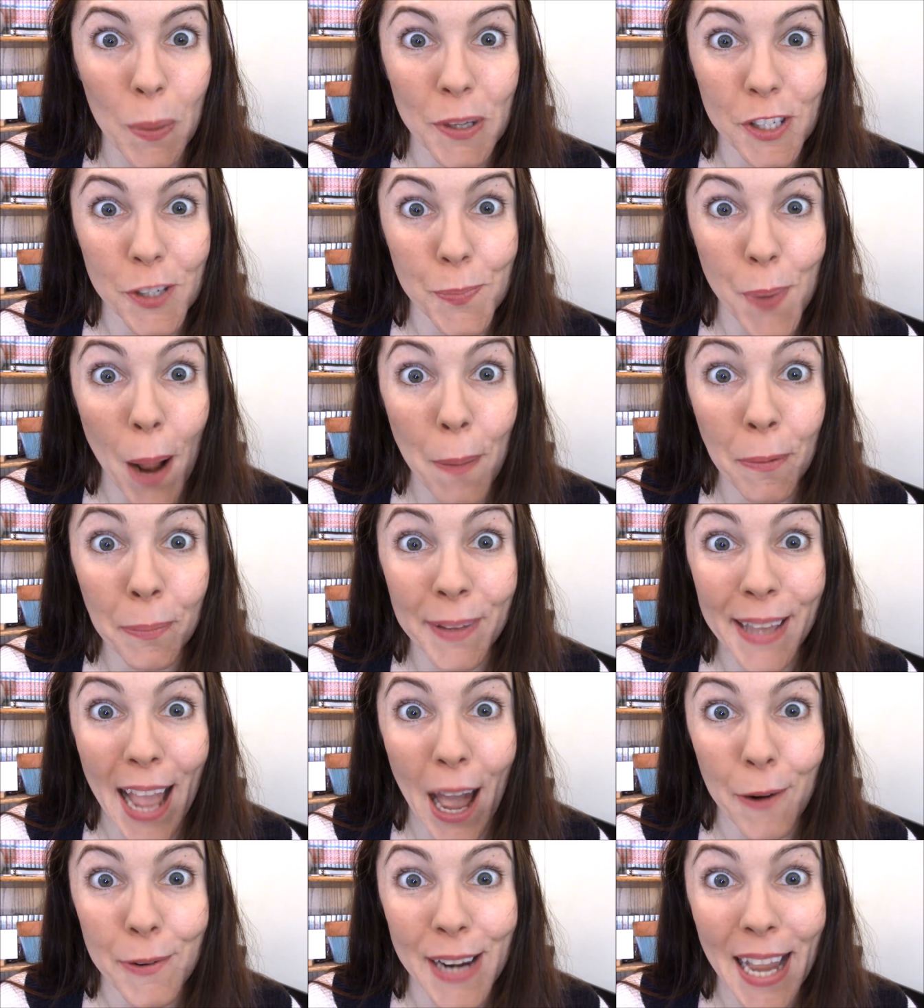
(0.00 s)
which is
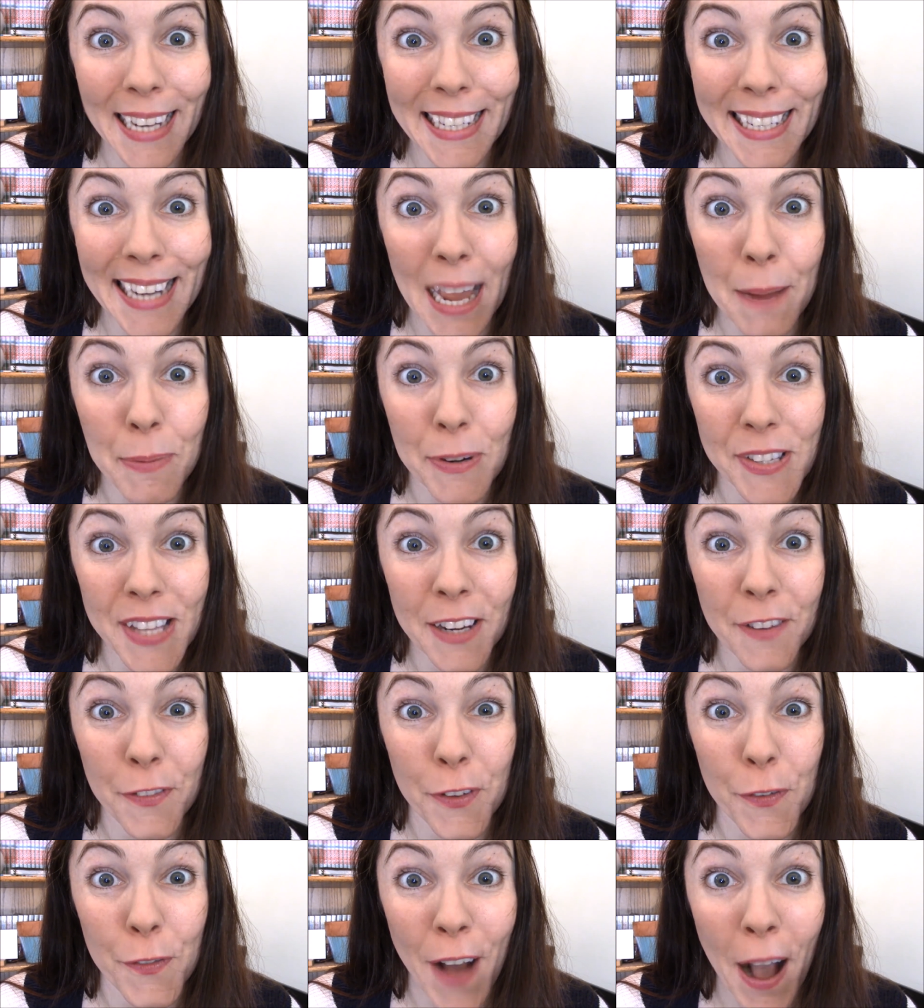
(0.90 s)
probably how
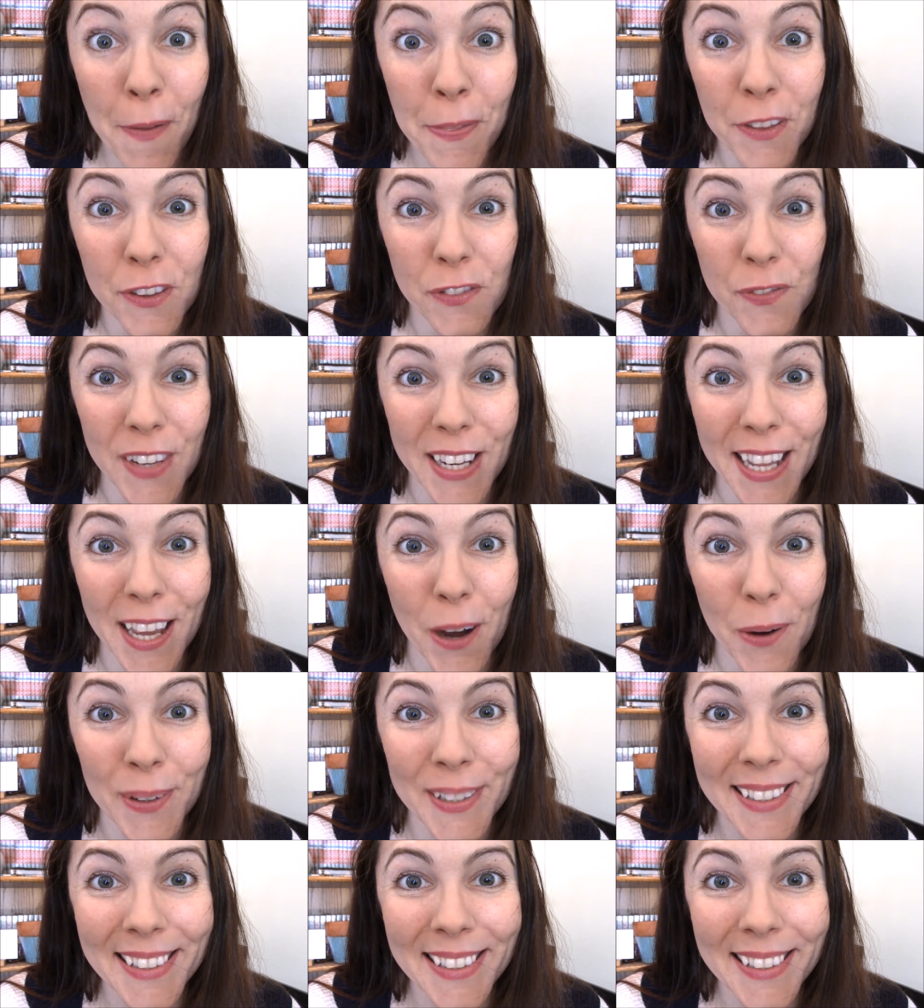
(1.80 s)
99% of you found this video.